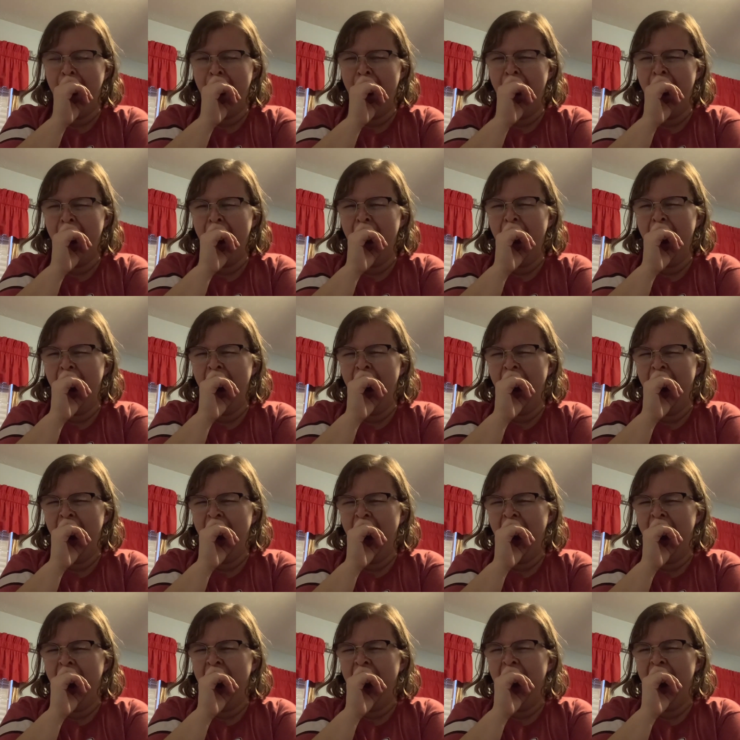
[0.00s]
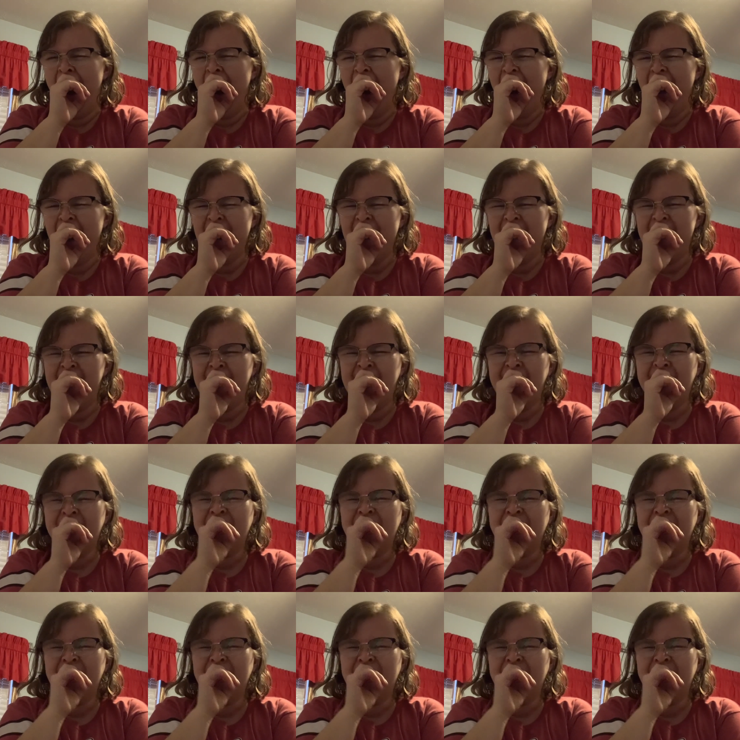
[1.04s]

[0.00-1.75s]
(silence)